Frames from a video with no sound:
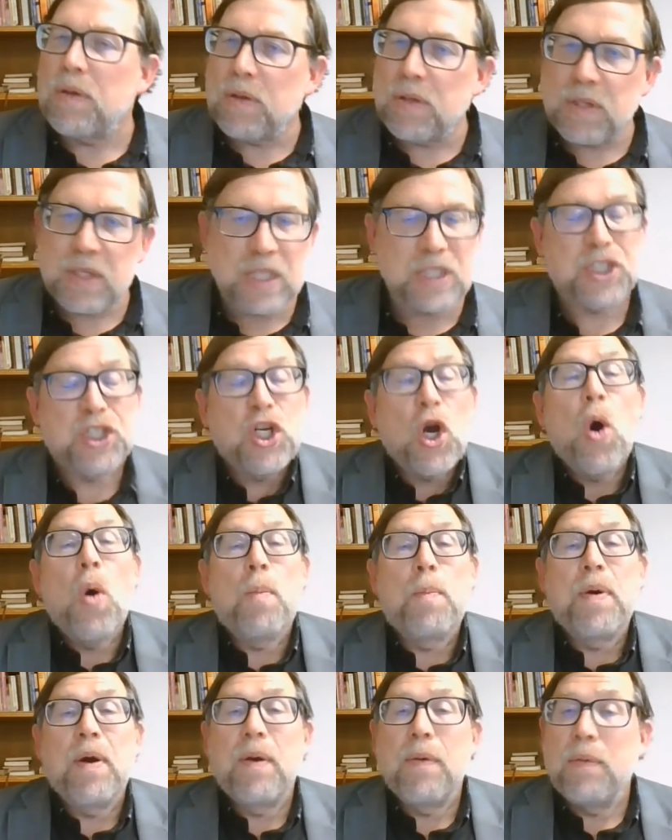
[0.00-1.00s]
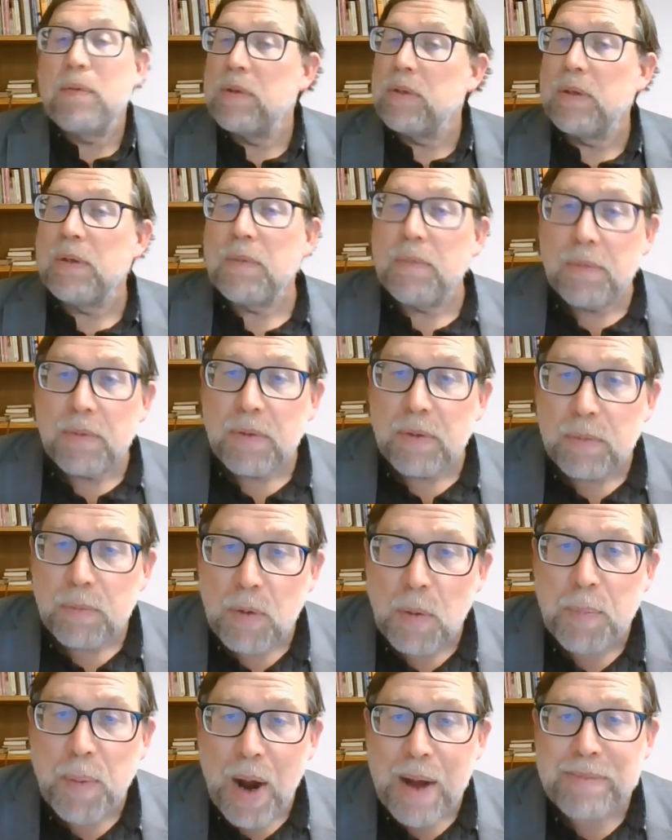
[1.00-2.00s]
The scope
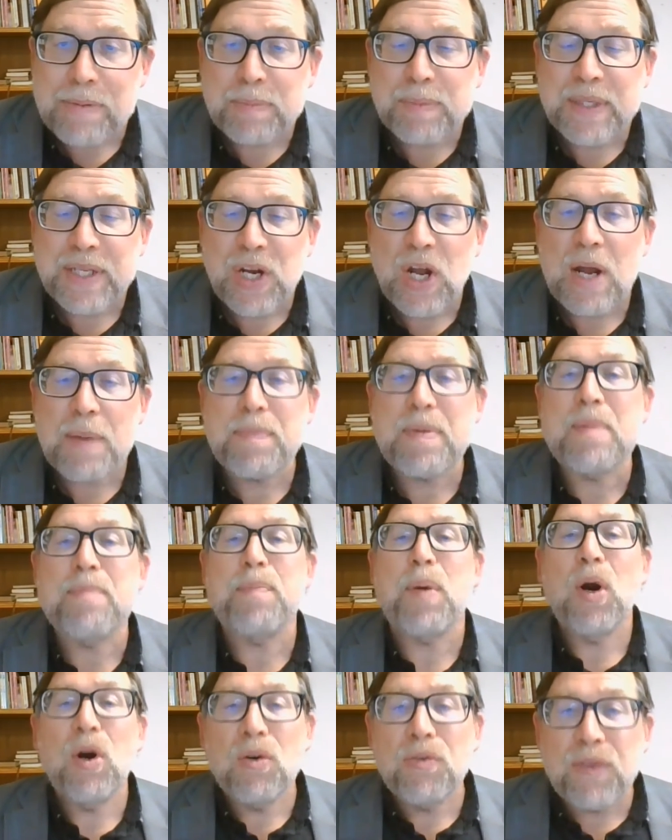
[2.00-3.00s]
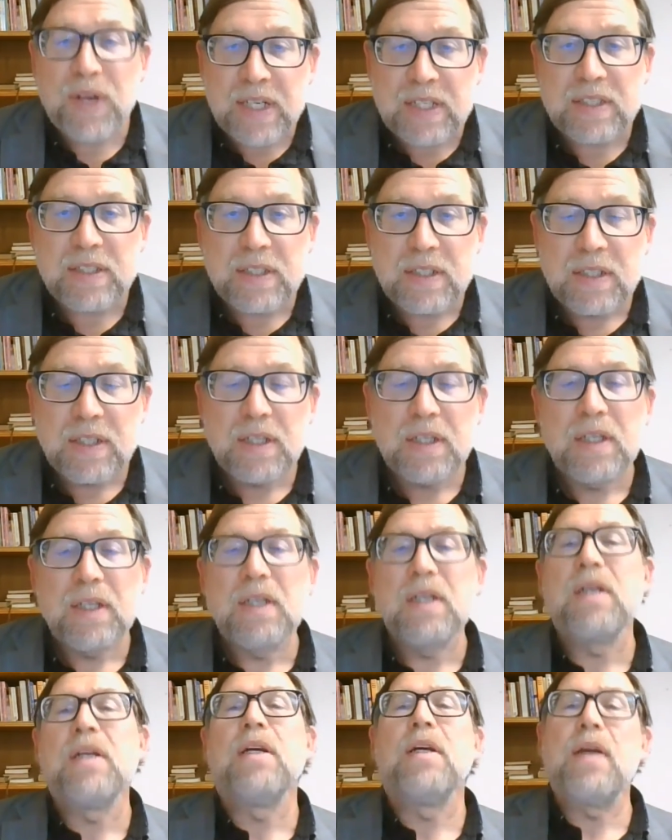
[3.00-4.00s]
will probably not be perfect
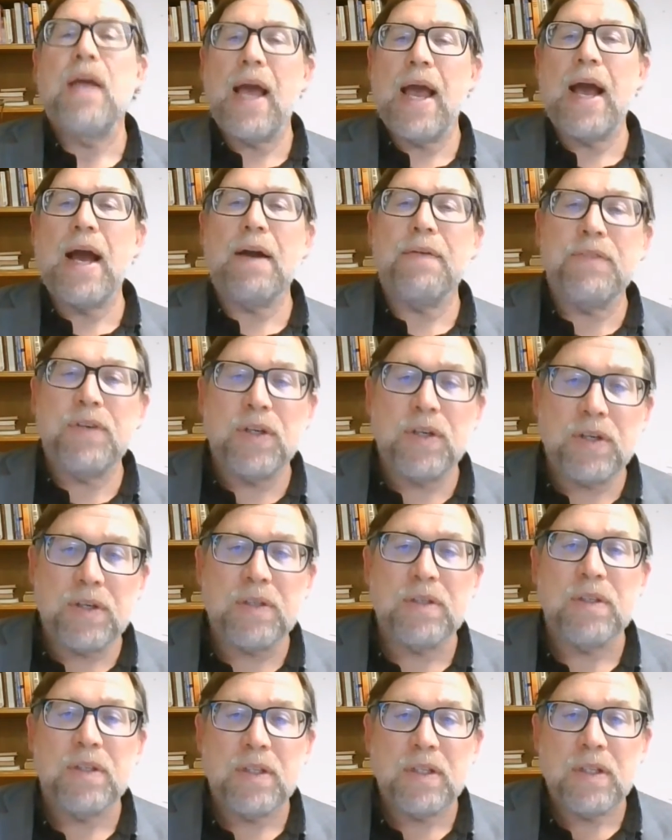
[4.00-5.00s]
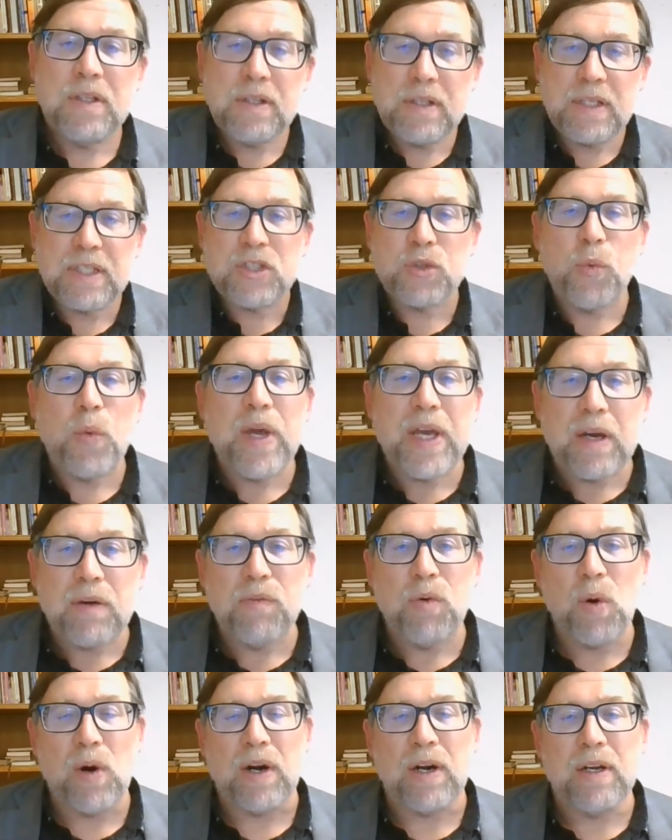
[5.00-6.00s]
after this week of
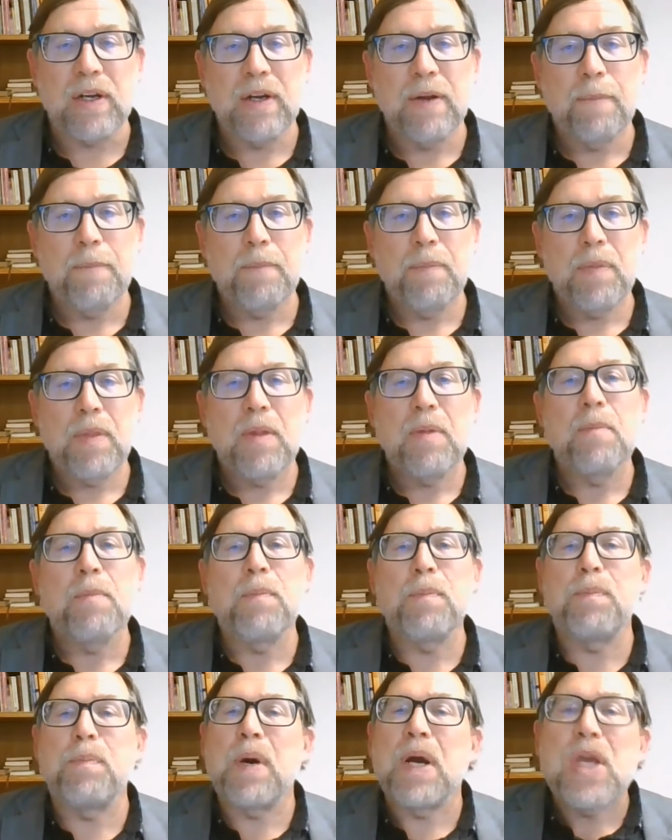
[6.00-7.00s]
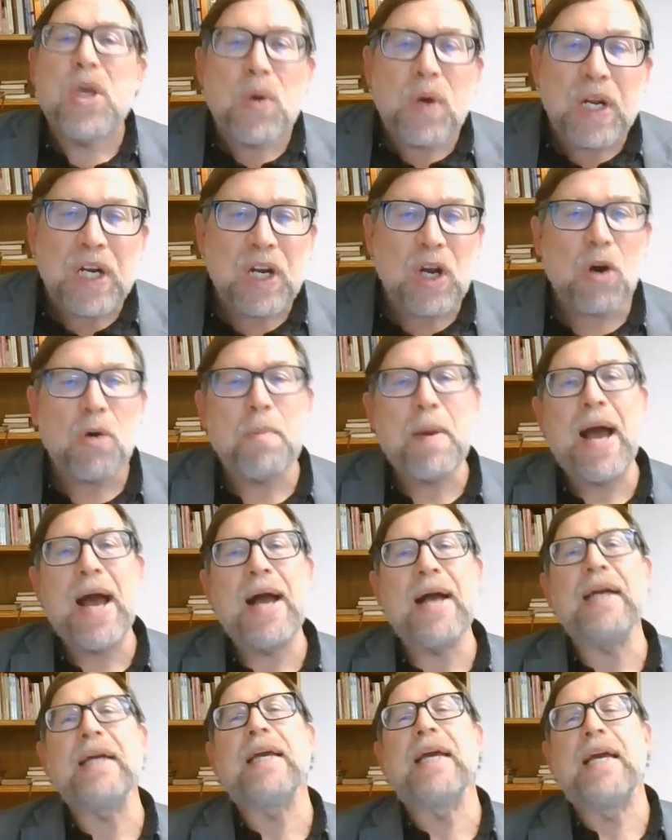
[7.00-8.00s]
work, but you can go
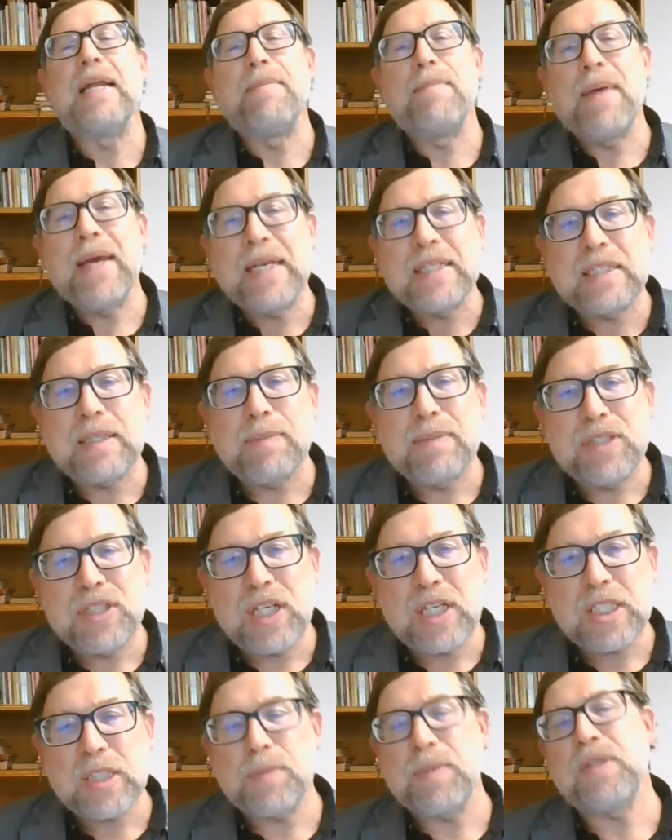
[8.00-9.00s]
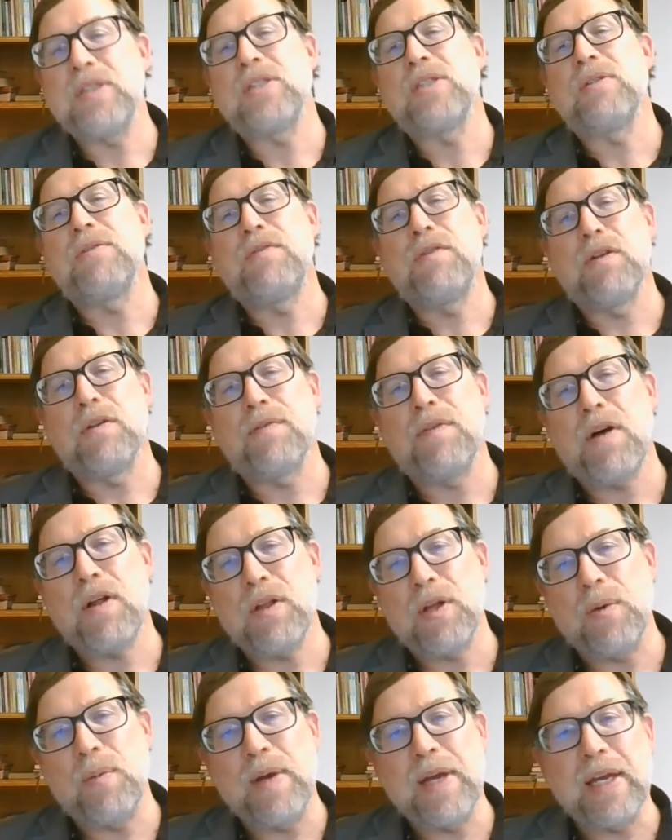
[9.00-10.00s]
back and make some adjustments for the
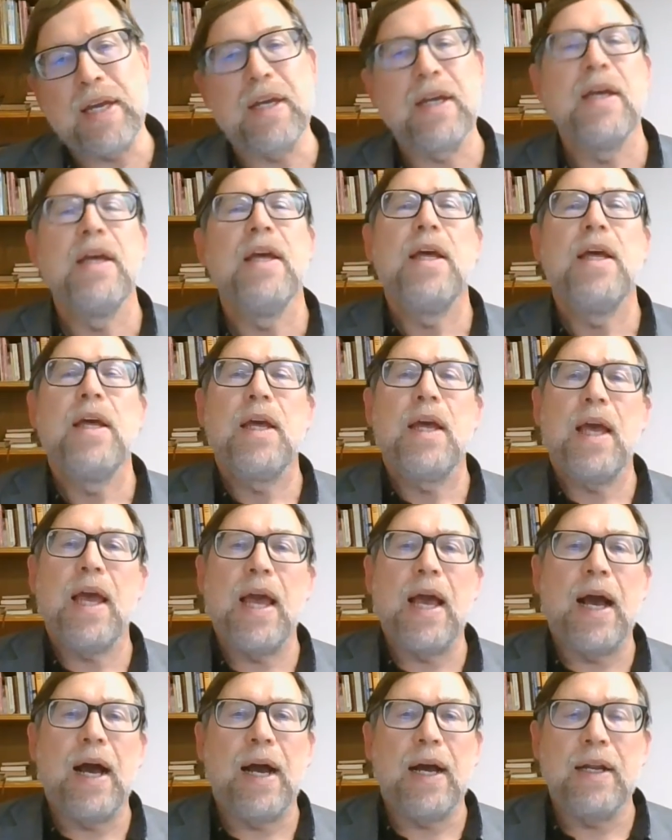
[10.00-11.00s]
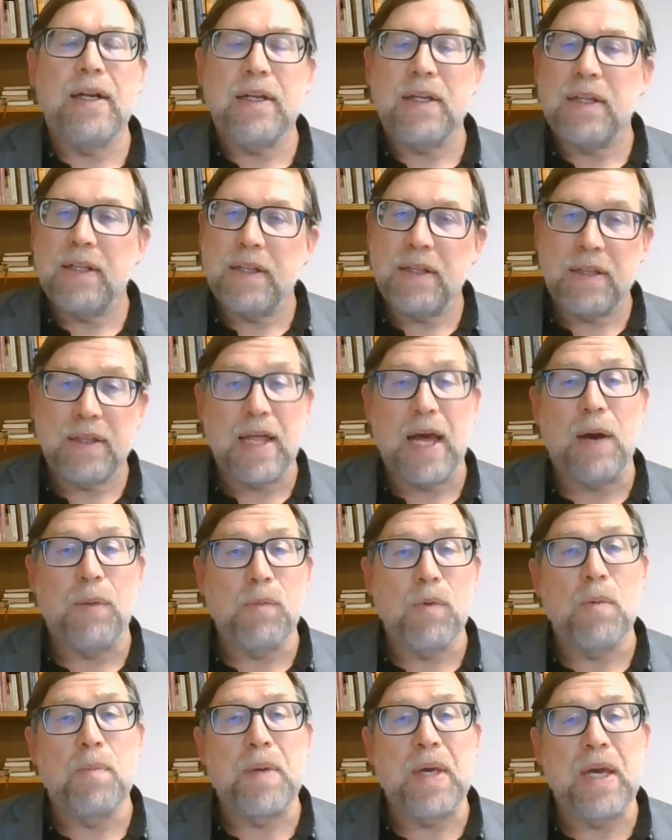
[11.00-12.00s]
following week, and that
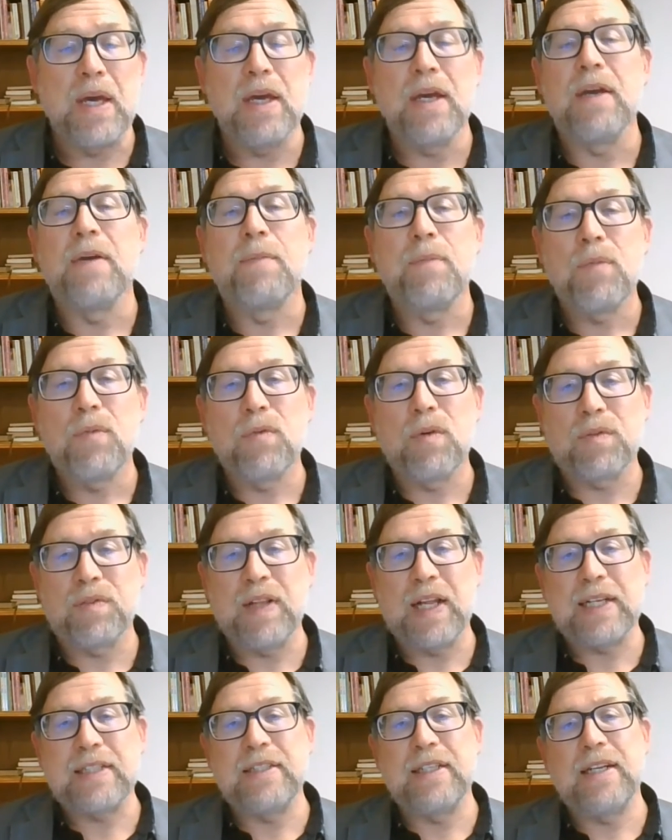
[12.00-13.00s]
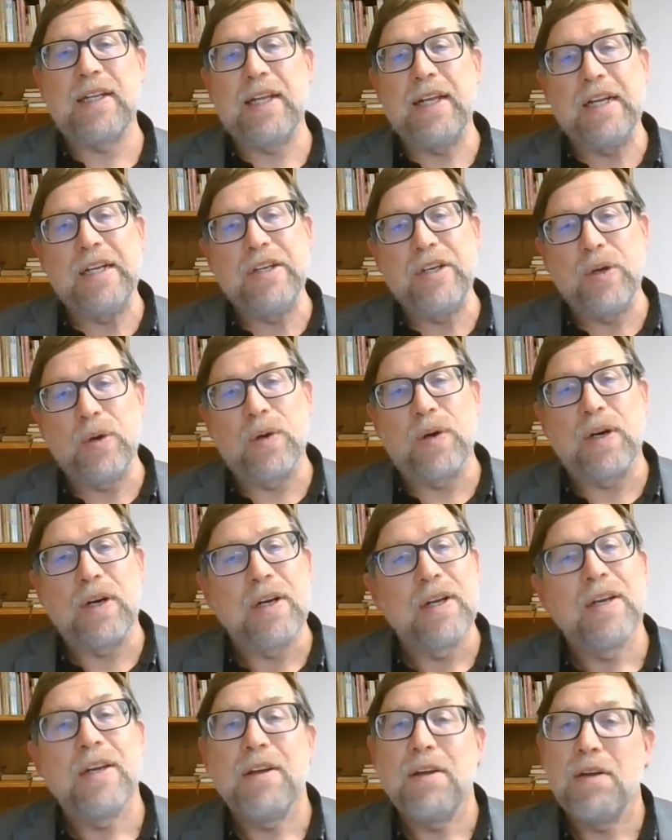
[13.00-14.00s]
will be reflected in your
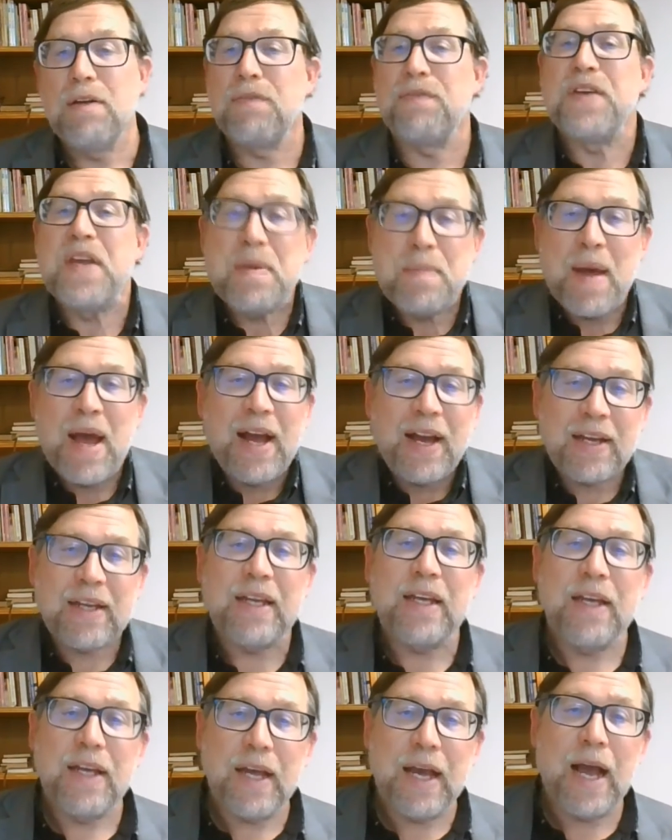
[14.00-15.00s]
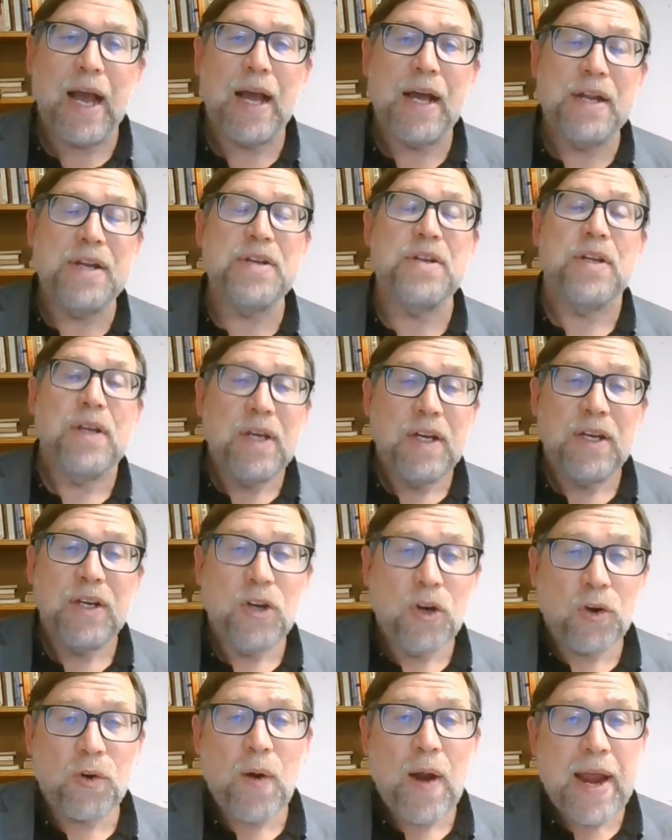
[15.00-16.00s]
feedback and
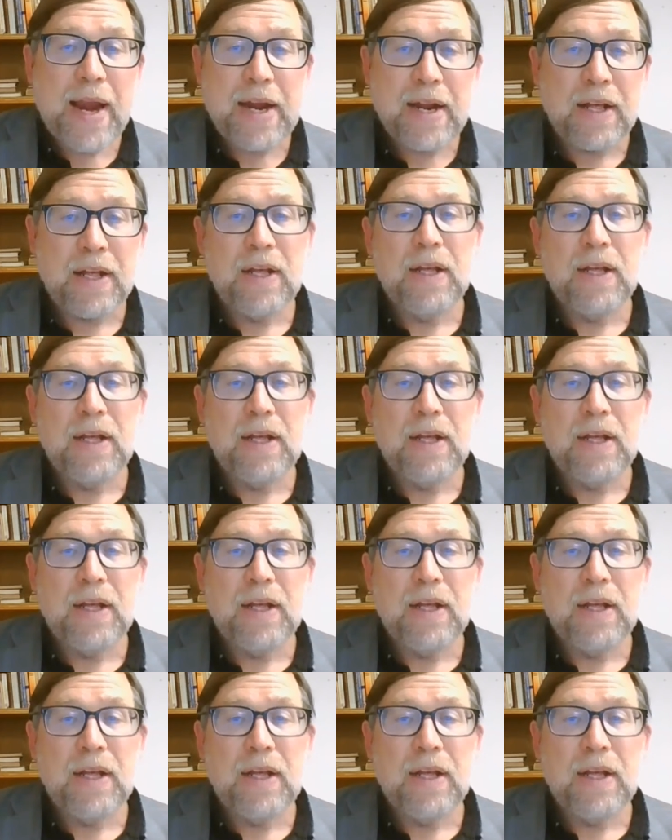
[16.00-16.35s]
your grade.